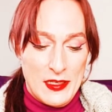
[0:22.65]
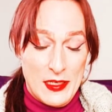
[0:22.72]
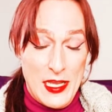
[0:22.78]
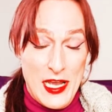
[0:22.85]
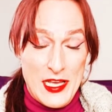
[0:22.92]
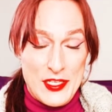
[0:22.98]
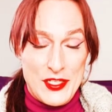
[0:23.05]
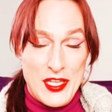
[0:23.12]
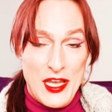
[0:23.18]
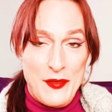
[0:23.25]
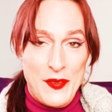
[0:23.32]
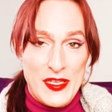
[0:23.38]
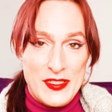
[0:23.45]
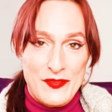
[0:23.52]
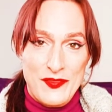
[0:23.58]
Gosh,
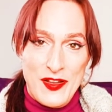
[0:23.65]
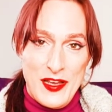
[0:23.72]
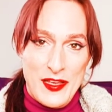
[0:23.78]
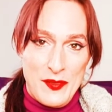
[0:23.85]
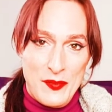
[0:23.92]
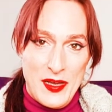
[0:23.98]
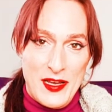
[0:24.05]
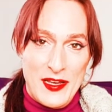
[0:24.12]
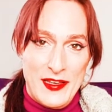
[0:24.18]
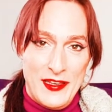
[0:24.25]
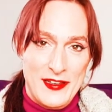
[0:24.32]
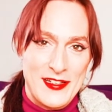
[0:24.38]
time is flying by.